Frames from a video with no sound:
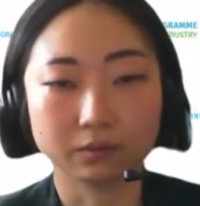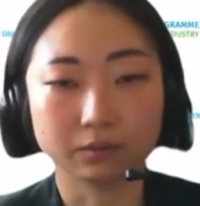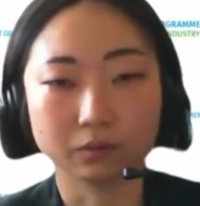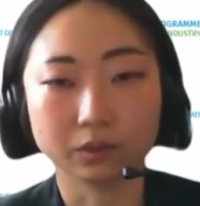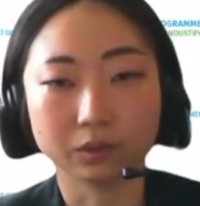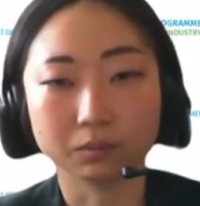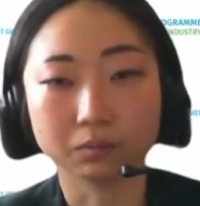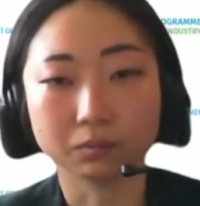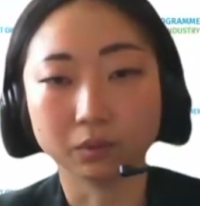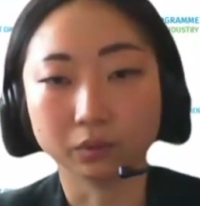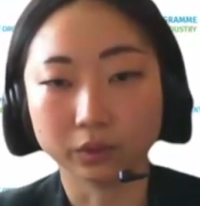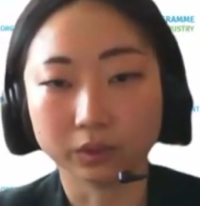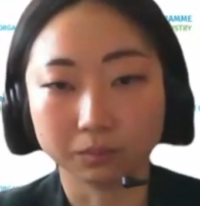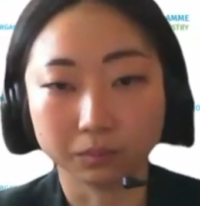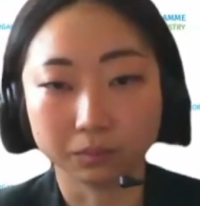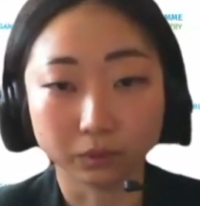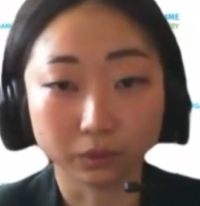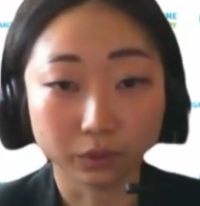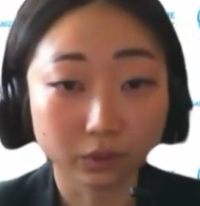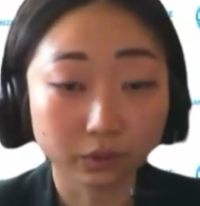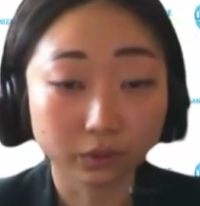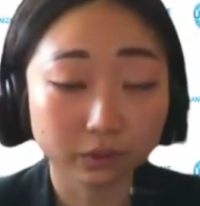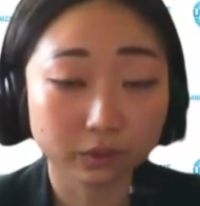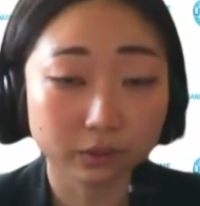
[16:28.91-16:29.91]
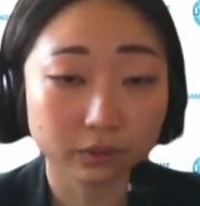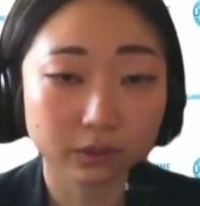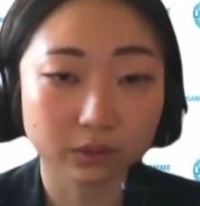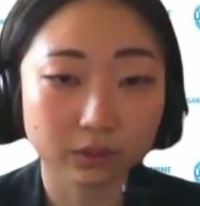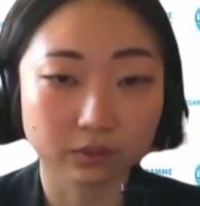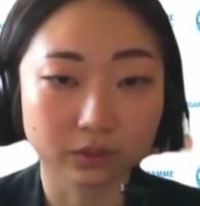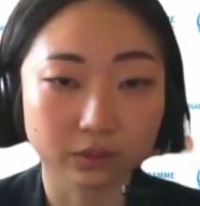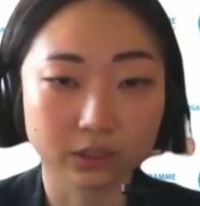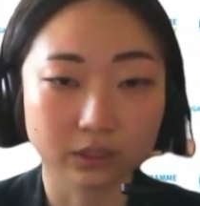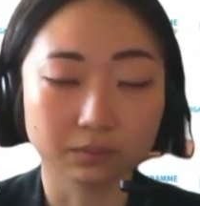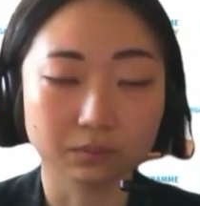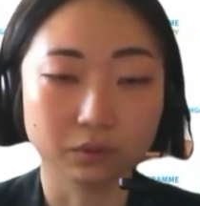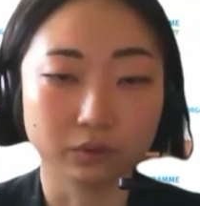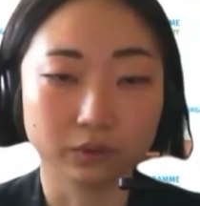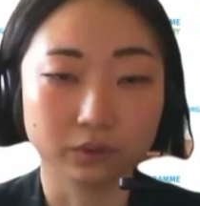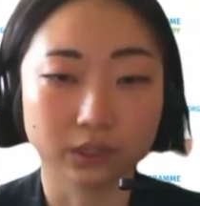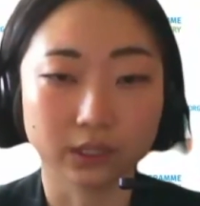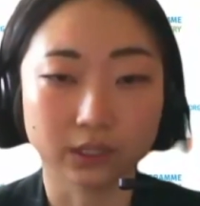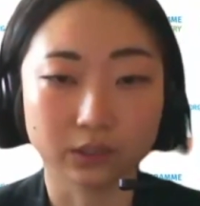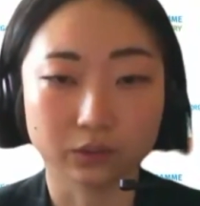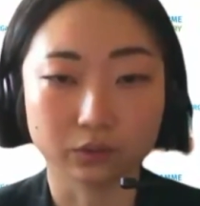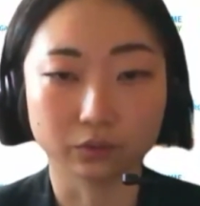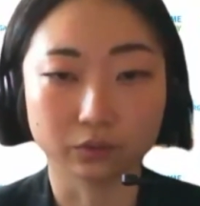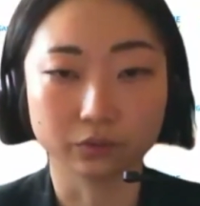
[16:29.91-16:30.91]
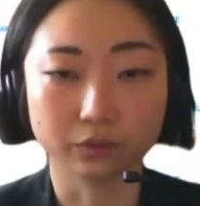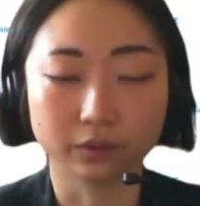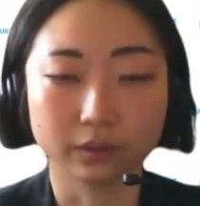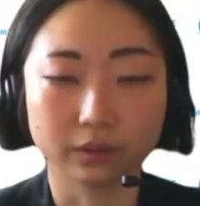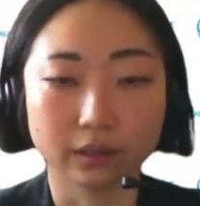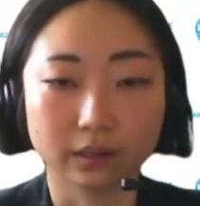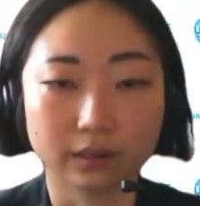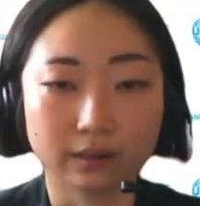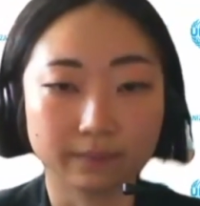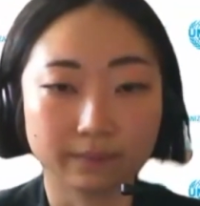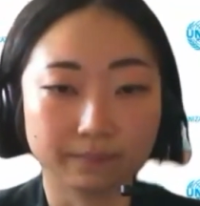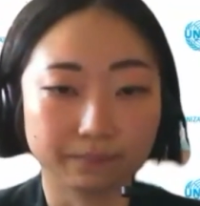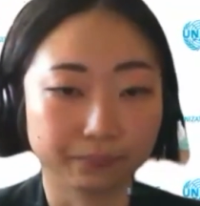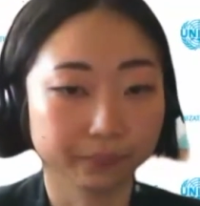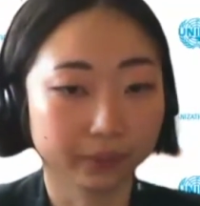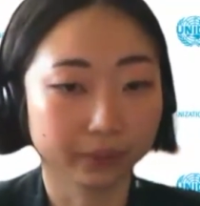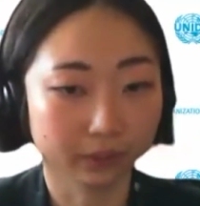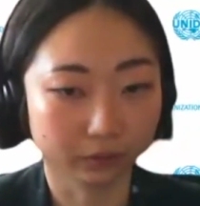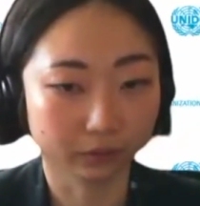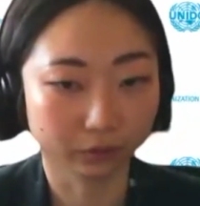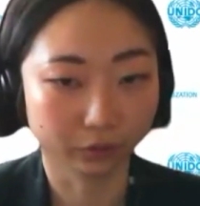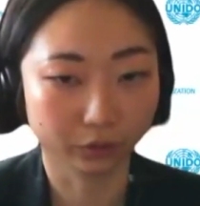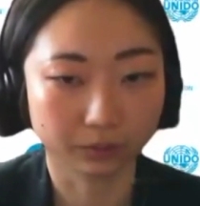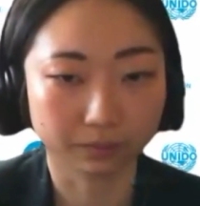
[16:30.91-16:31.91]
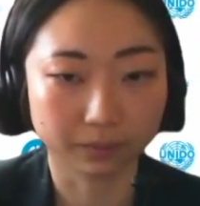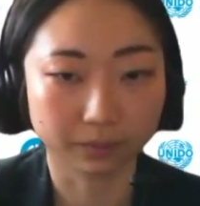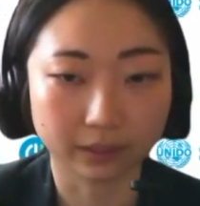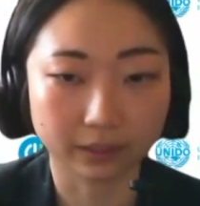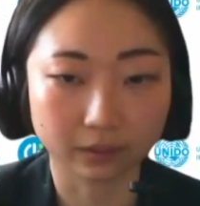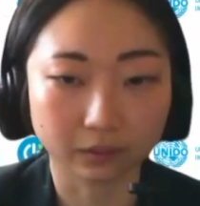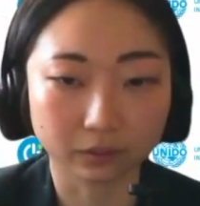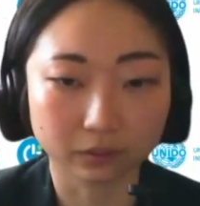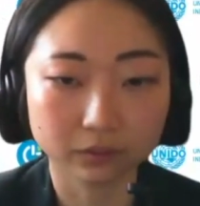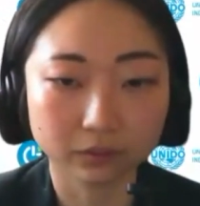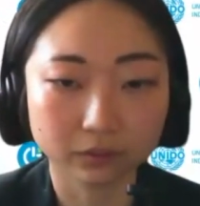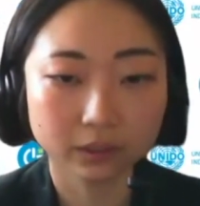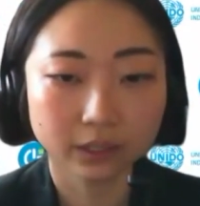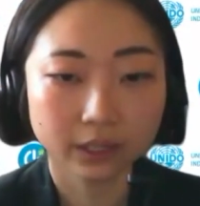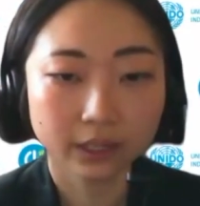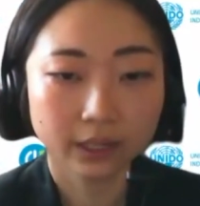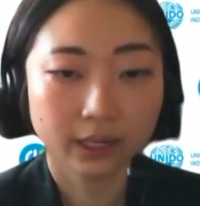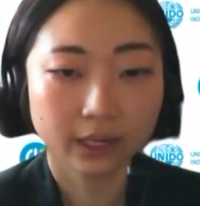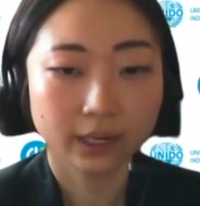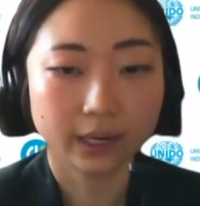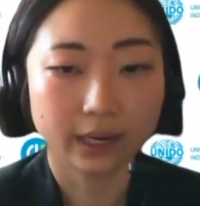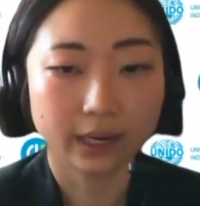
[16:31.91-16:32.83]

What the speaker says: with multiple donors, so it's a multi-donor partnership angle.